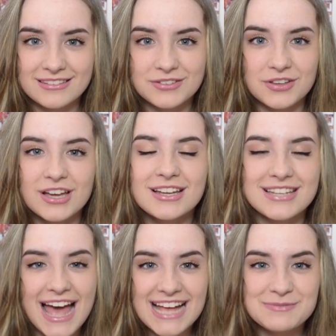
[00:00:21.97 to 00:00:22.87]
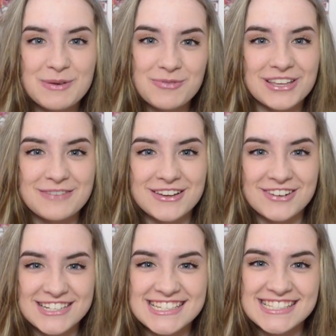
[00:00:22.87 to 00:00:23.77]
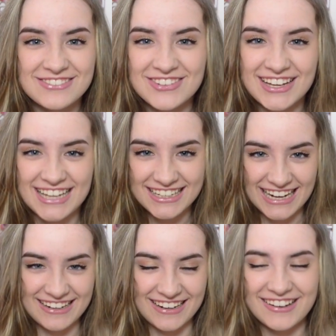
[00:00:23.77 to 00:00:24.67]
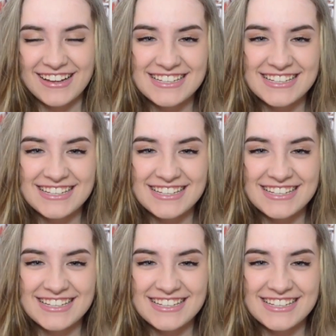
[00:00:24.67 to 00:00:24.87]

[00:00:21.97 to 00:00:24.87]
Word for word: to, to ask people to give me questions. I feel like I, I don't know.